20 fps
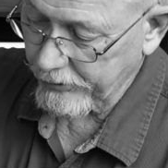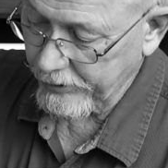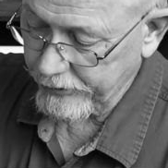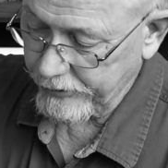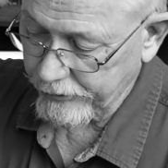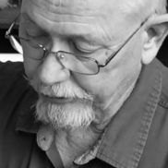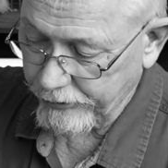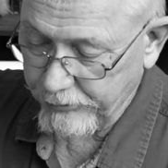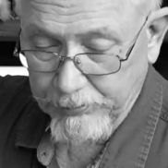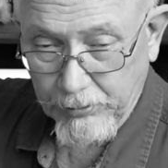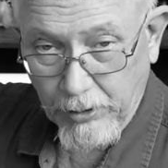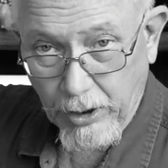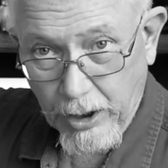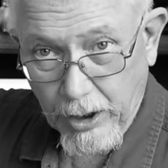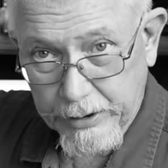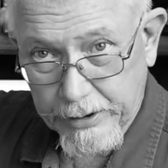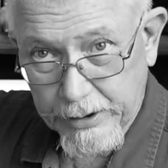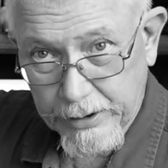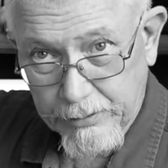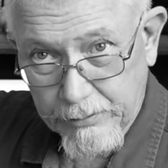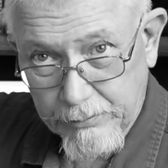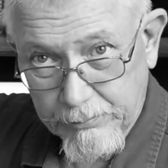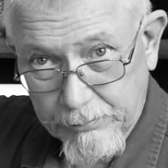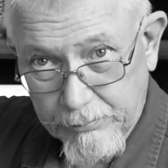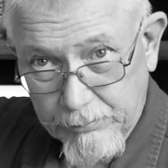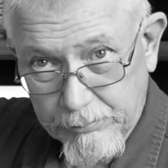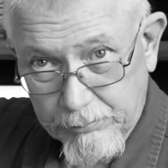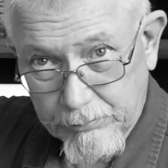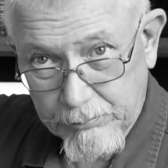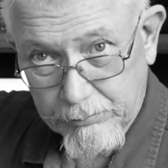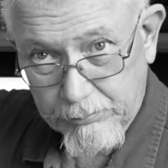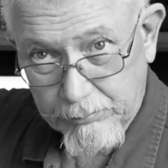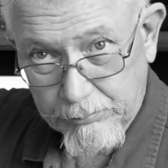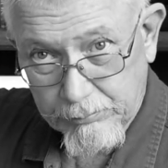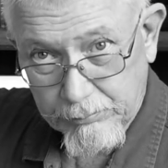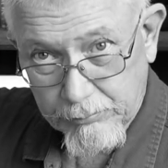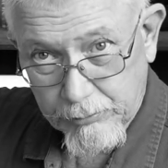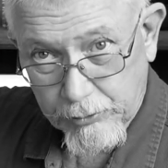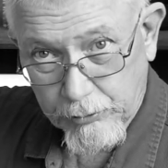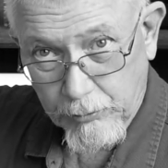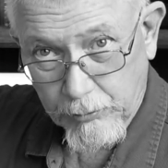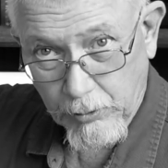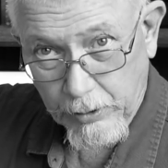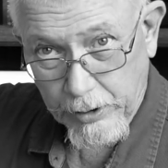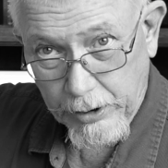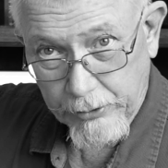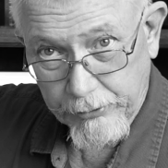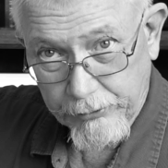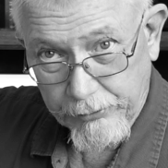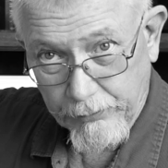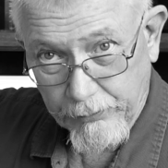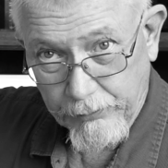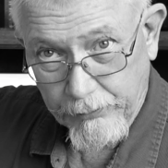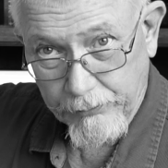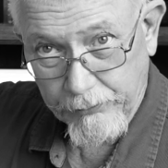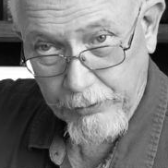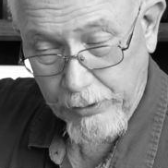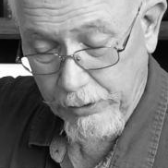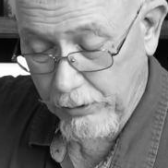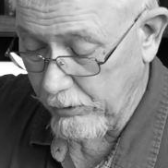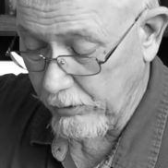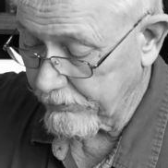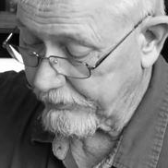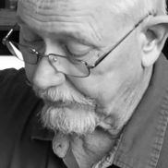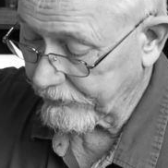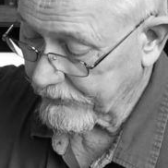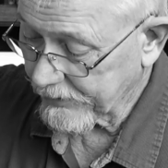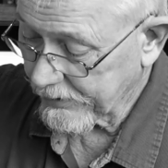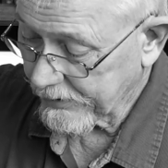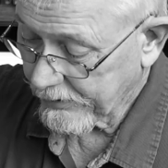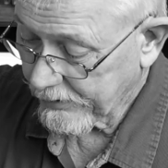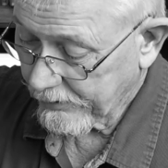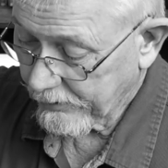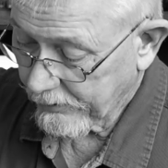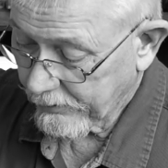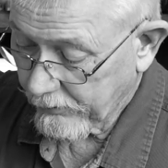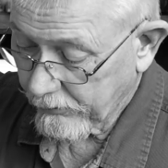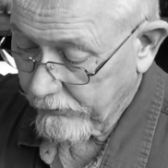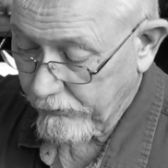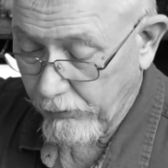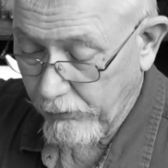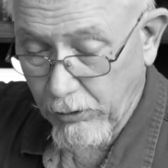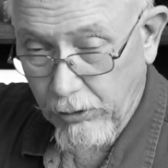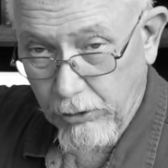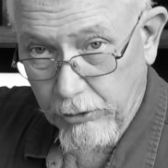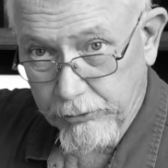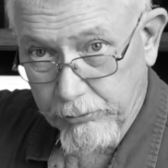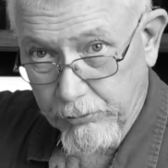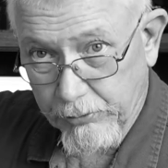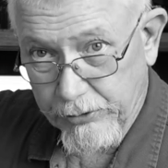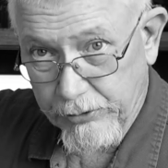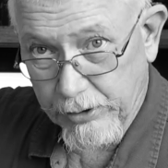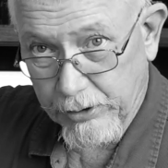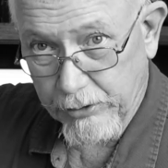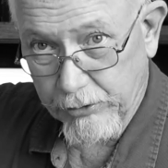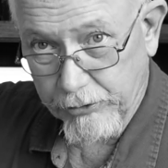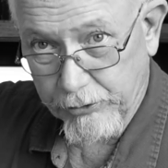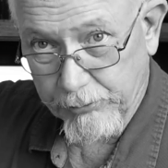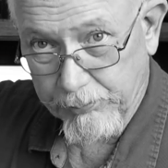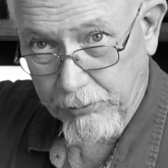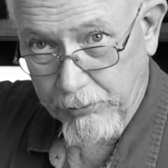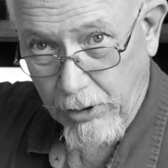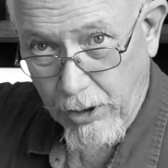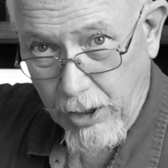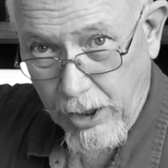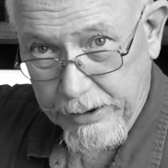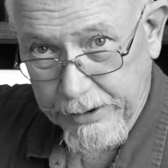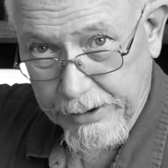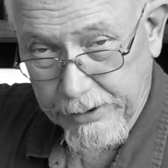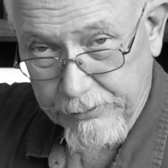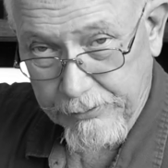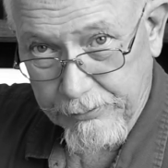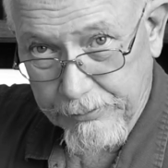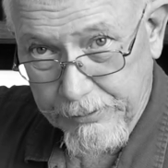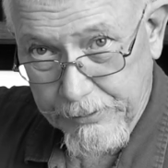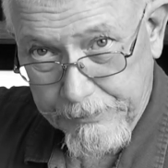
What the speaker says: that the sprocket squares of the film falls within the sprocket.